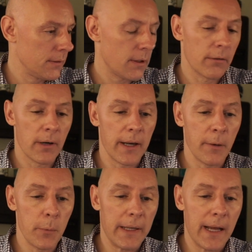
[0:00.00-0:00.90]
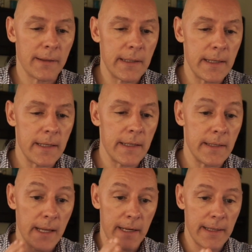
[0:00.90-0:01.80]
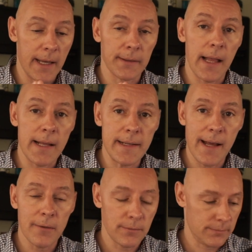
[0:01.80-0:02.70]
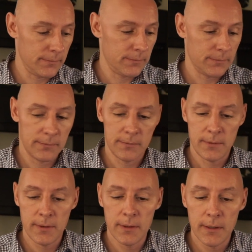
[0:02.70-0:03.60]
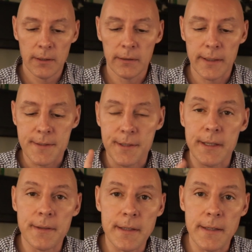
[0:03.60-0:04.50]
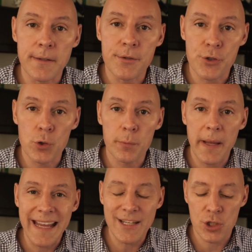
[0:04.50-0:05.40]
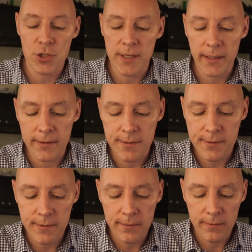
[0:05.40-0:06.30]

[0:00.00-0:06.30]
All right, we got the Yeti online now. Let's get the Zoom H6.